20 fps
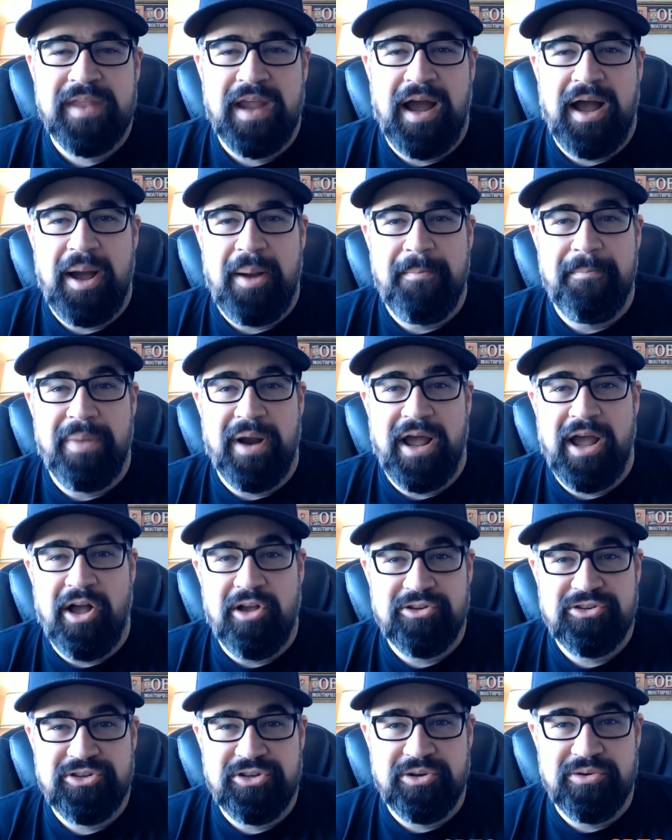But I
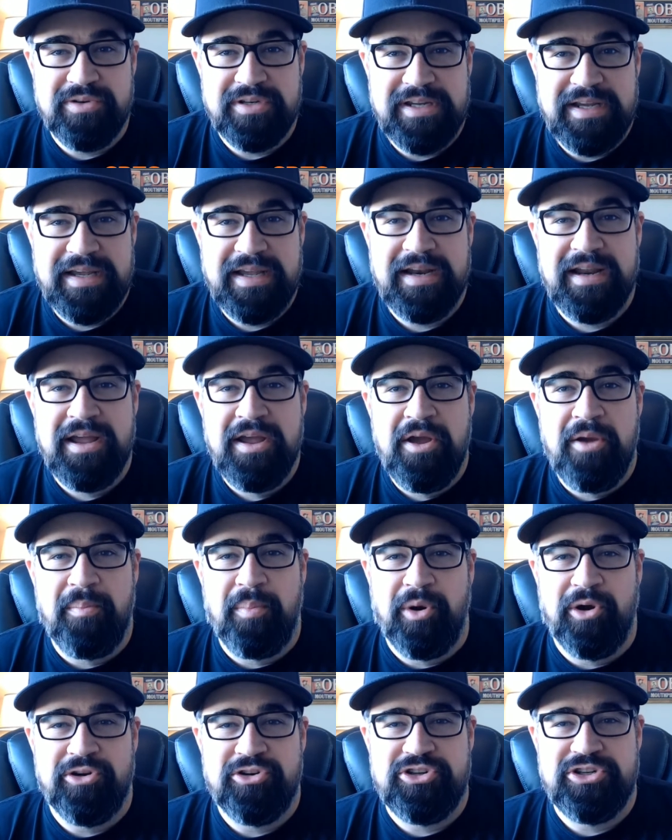also did
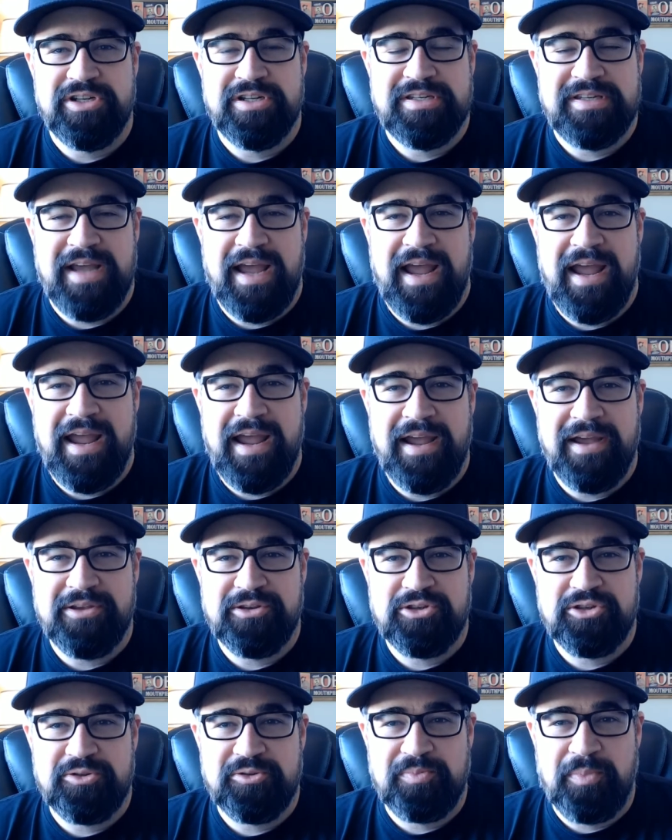purchase a
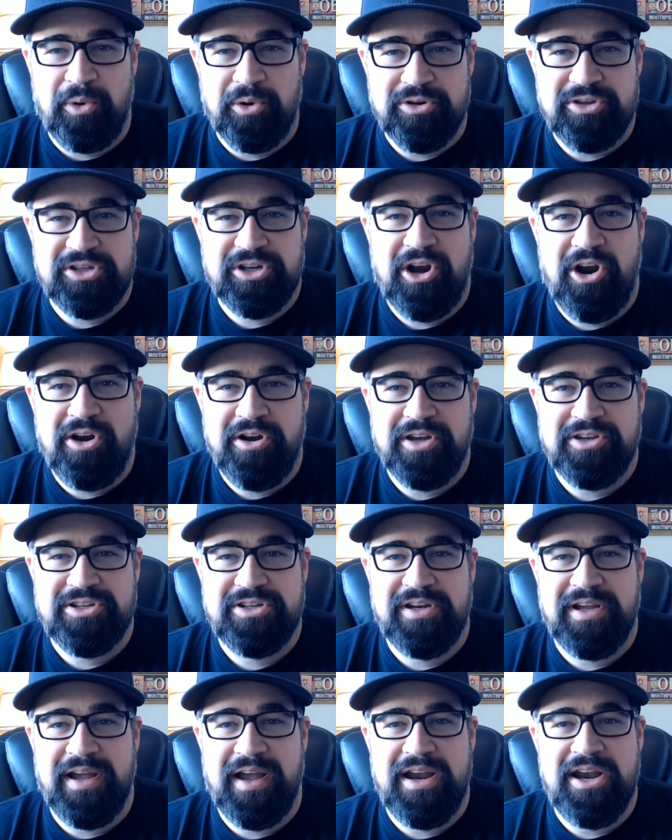sports card yesterday.